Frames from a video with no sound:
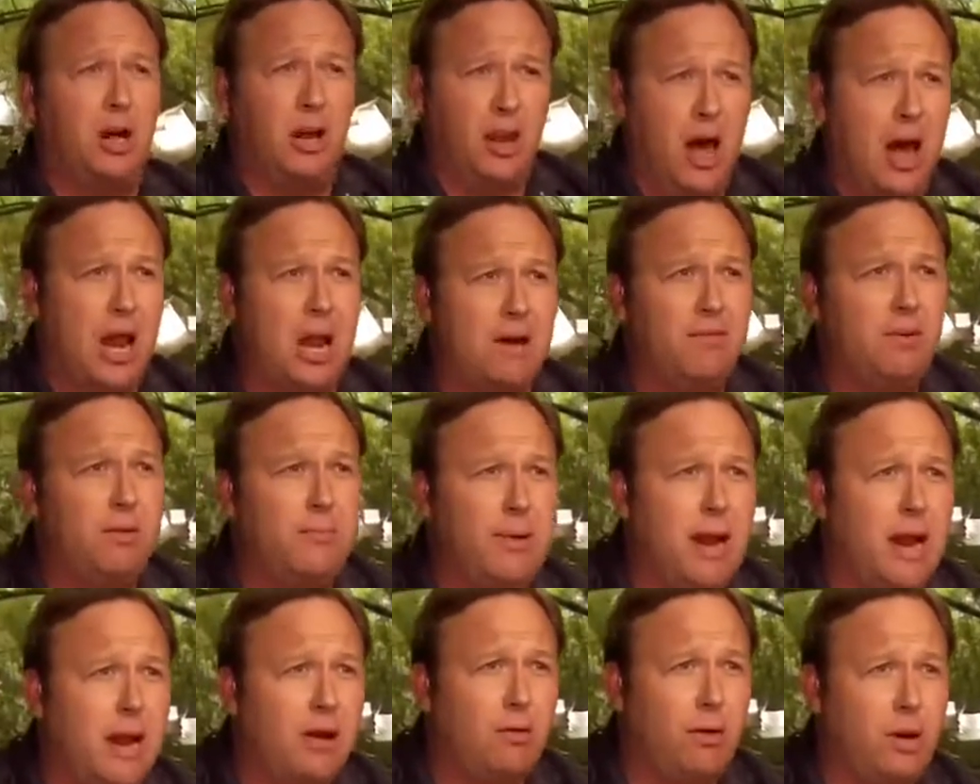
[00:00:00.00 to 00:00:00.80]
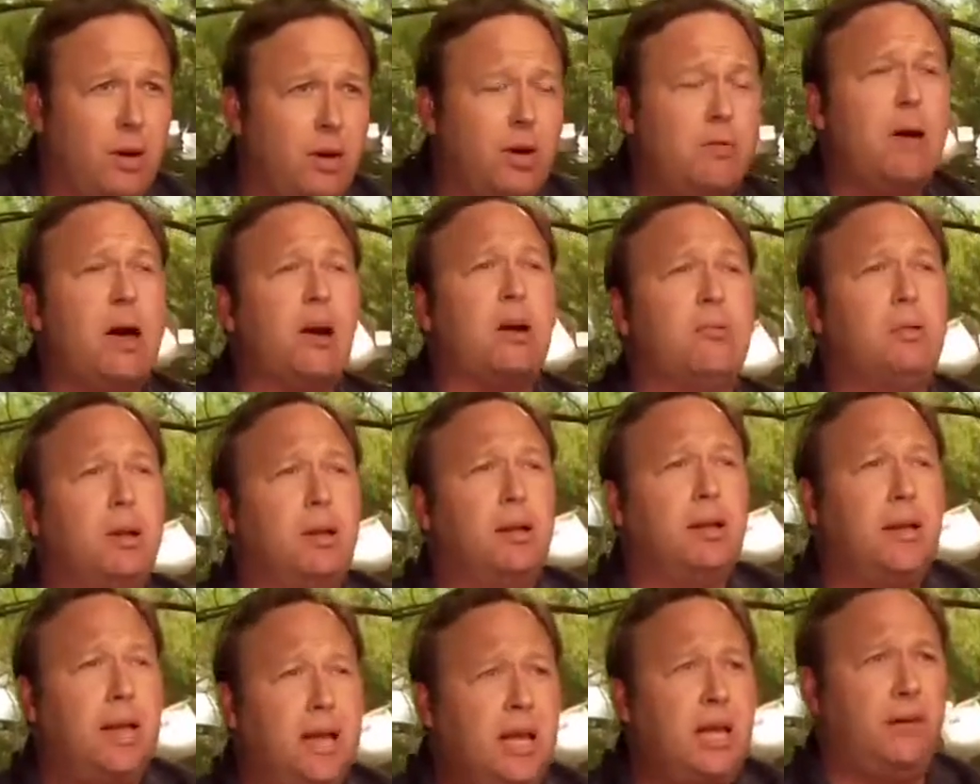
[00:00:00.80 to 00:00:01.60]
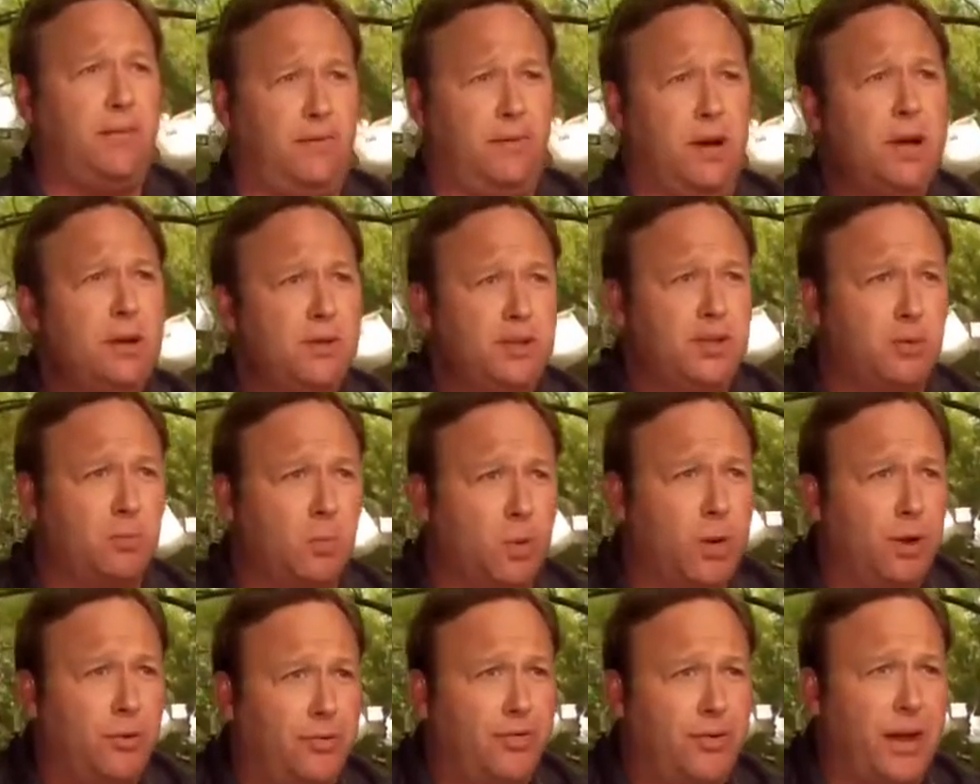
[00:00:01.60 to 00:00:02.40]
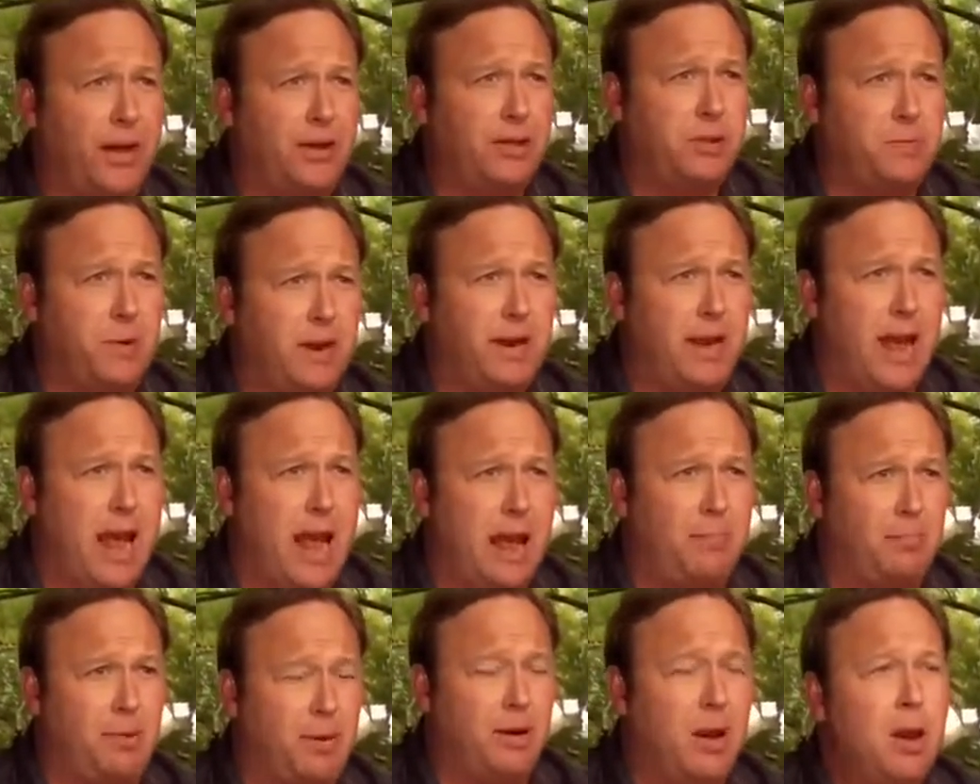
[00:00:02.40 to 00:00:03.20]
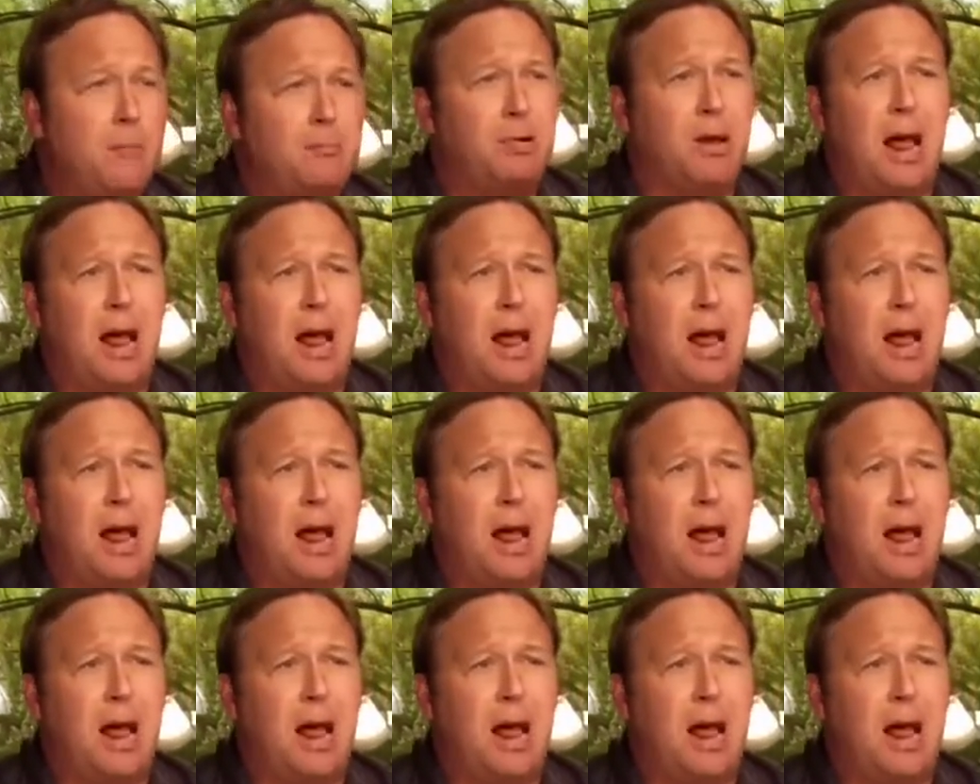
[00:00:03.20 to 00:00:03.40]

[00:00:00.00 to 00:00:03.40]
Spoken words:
a lot of them angry, you better believe some real things may happen.